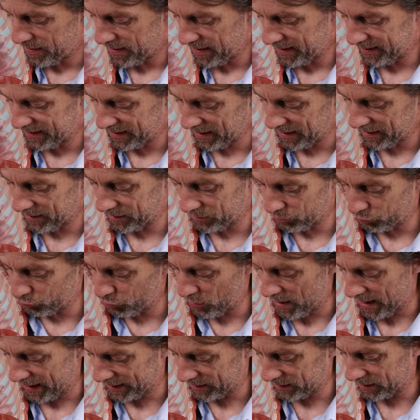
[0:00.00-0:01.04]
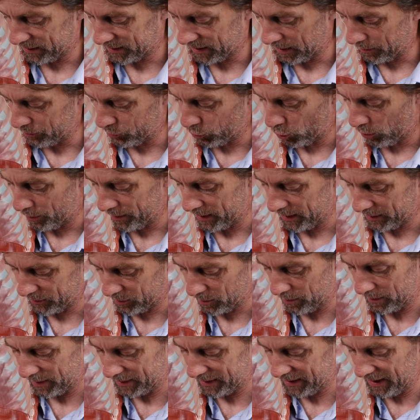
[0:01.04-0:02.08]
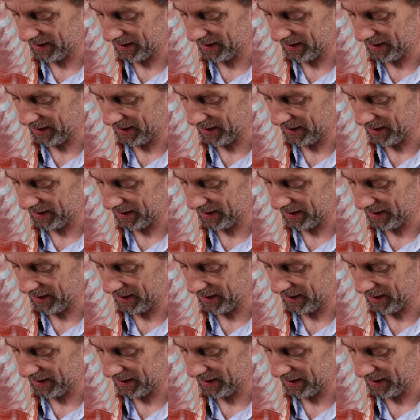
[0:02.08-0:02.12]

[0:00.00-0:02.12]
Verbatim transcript: this is rectus abdominis from the